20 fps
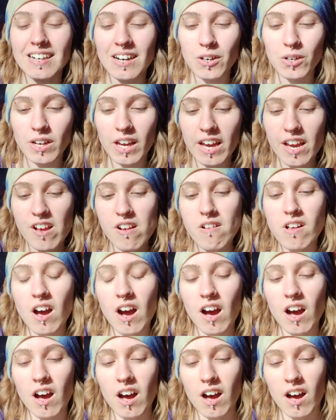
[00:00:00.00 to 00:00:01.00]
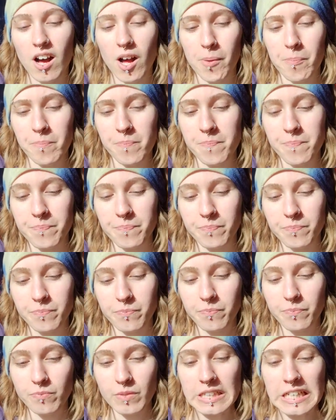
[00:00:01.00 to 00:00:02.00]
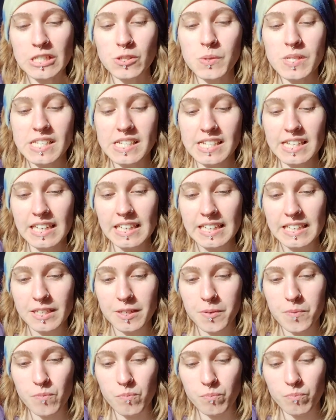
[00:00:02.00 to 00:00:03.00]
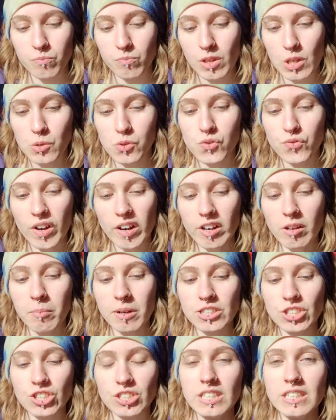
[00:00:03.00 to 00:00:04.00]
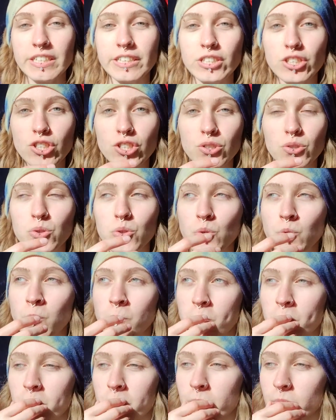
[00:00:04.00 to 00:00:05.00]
Okay. This was needed. This was very much needed to